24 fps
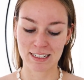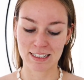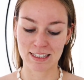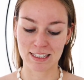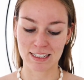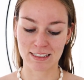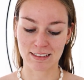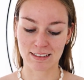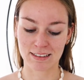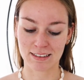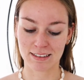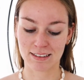
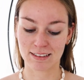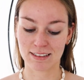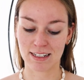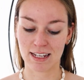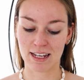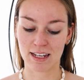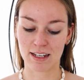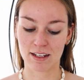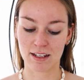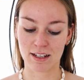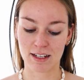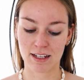This is
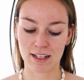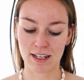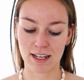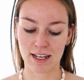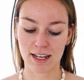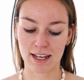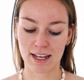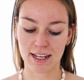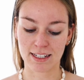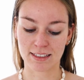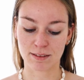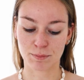
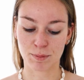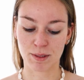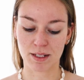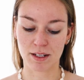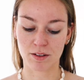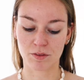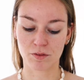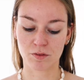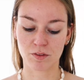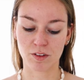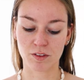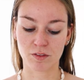
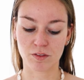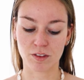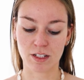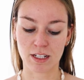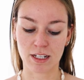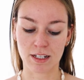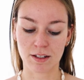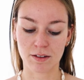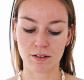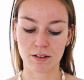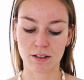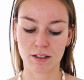SPF
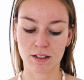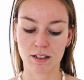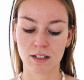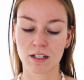50,